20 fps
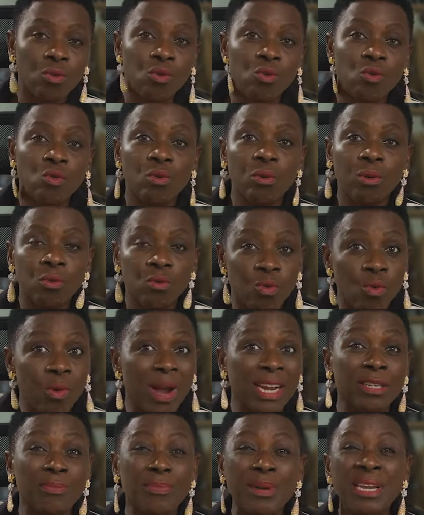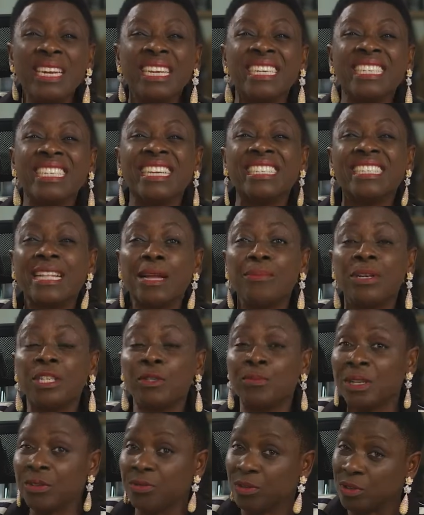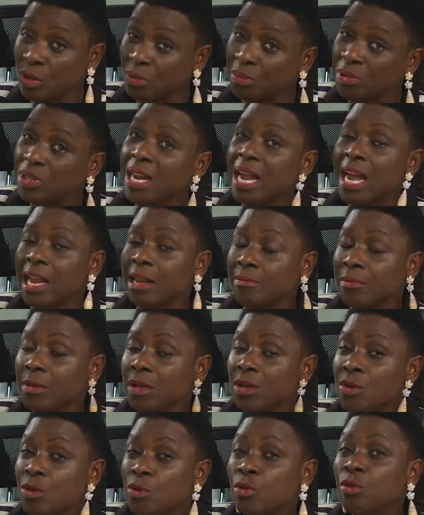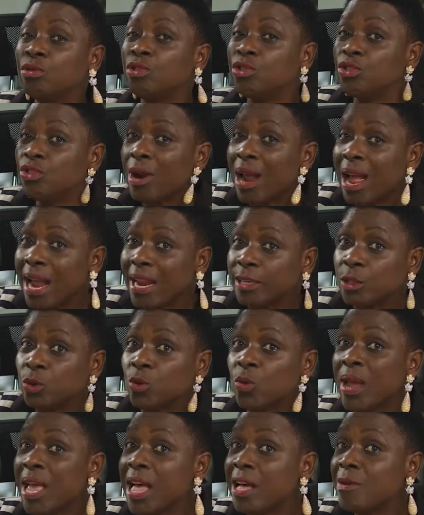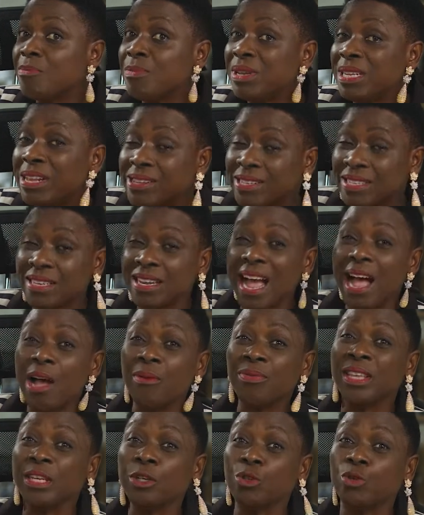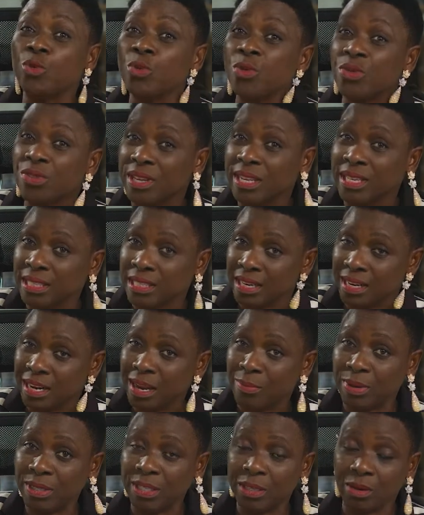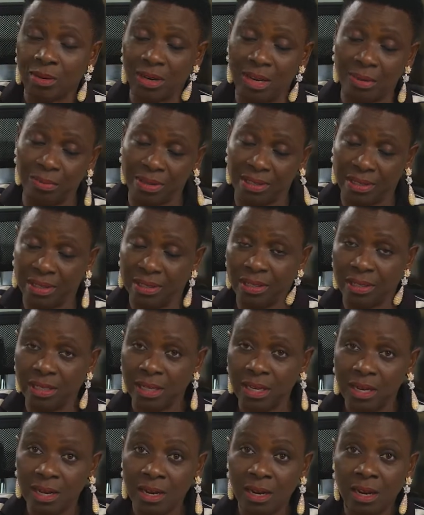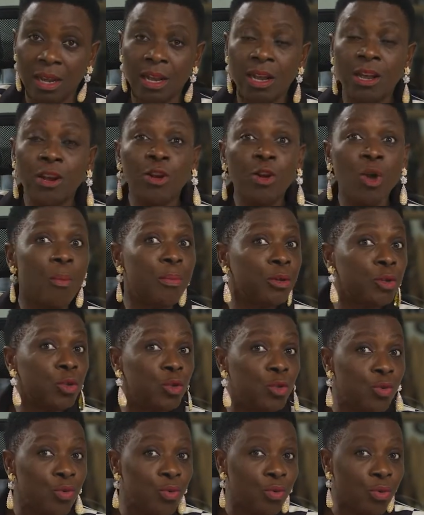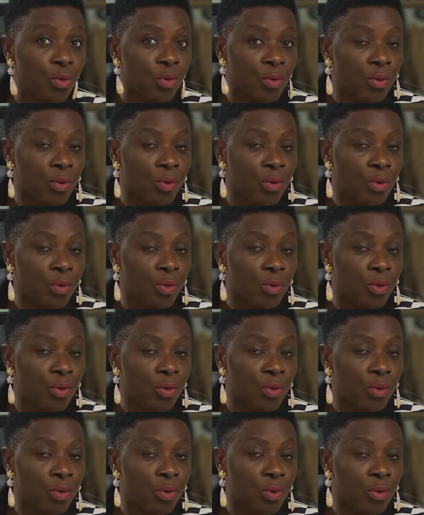who had been in the establishment for some time, who tried to help me see how they do things in that particular business. Number two,